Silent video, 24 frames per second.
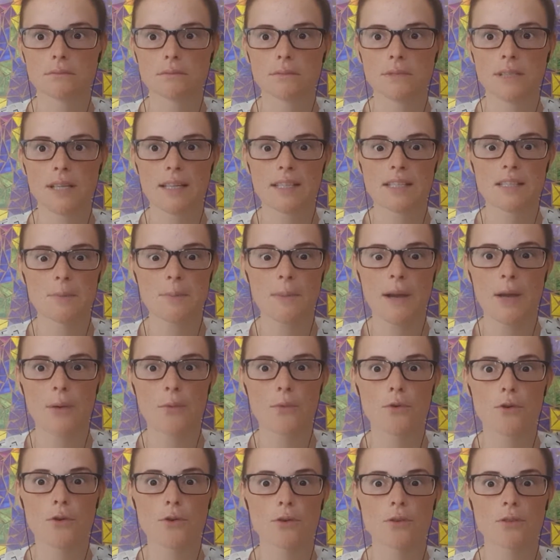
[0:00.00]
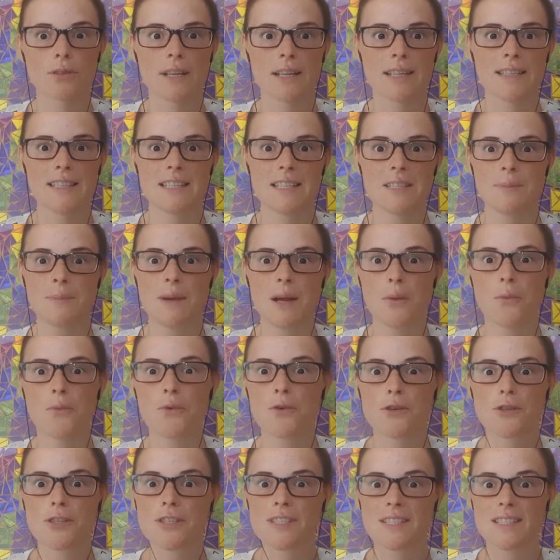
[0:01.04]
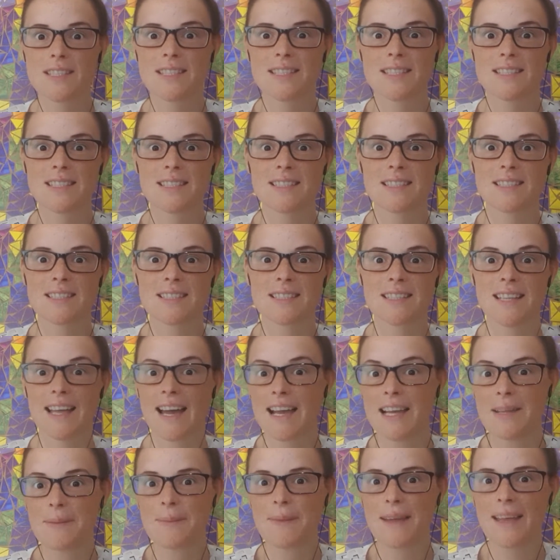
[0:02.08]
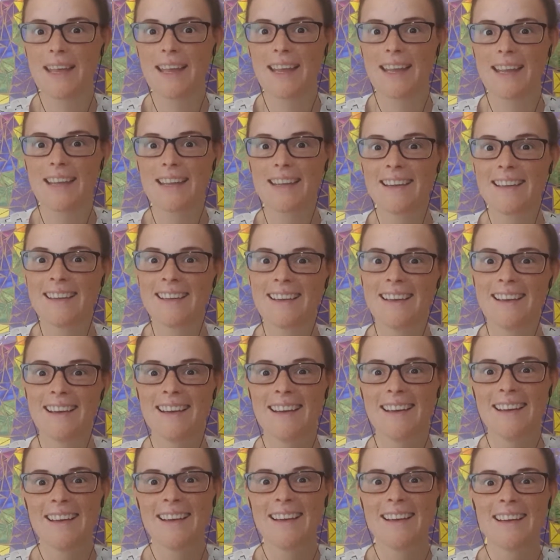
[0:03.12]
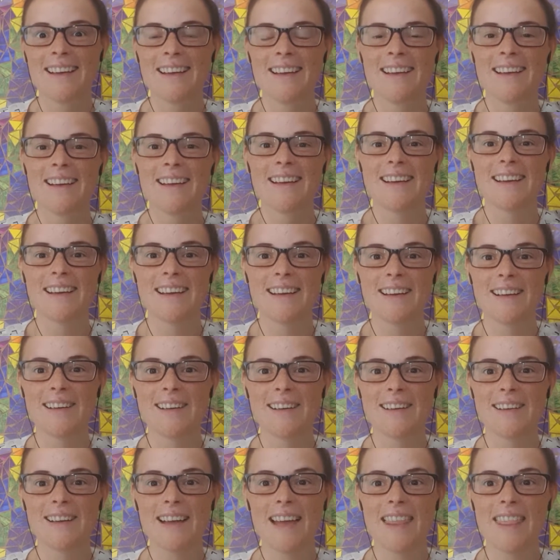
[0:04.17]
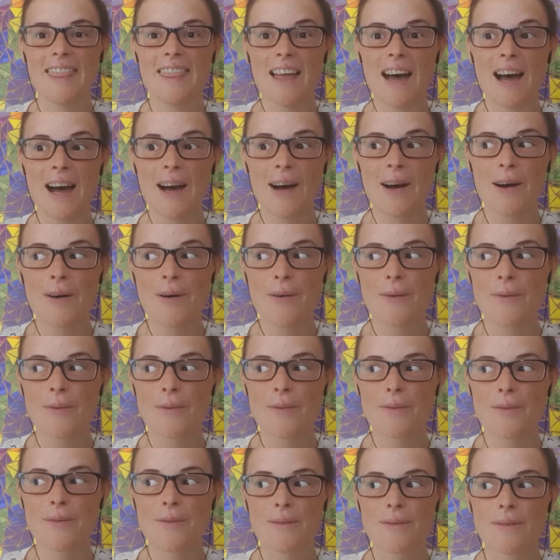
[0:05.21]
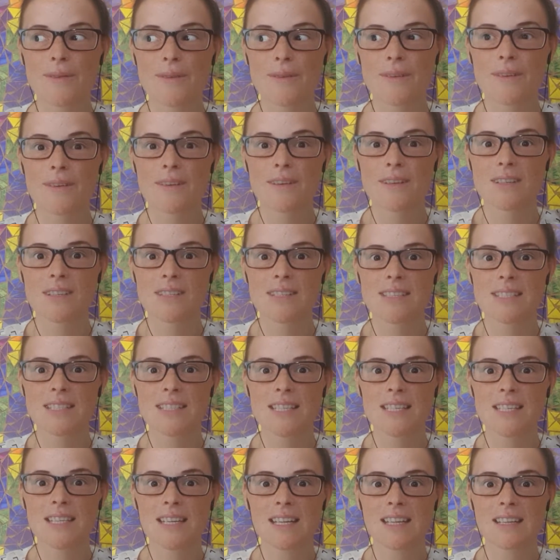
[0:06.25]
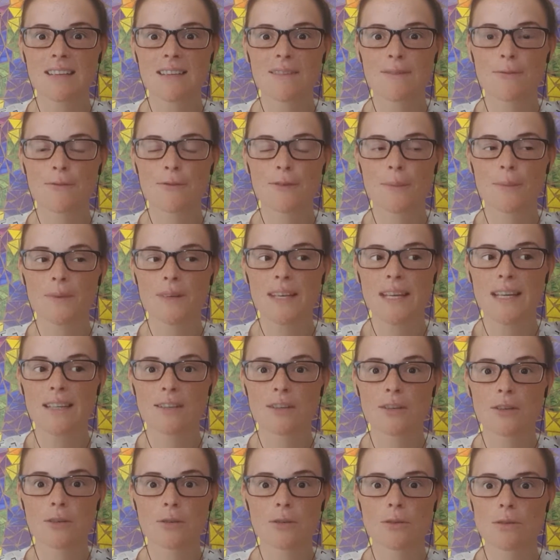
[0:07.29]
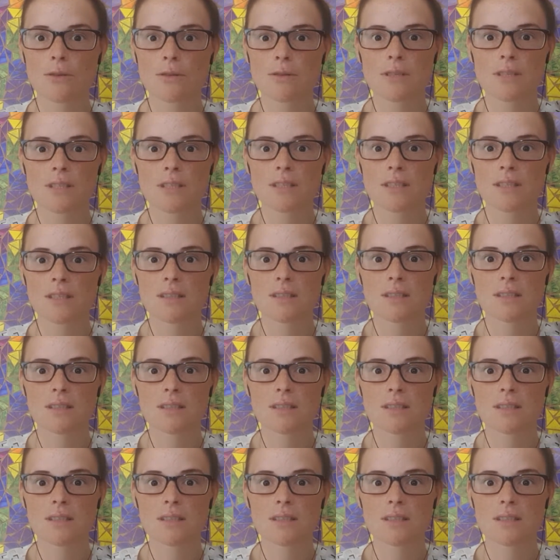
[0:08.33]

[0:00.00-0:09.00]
that's my worst nightmare. And now seeing it from that close,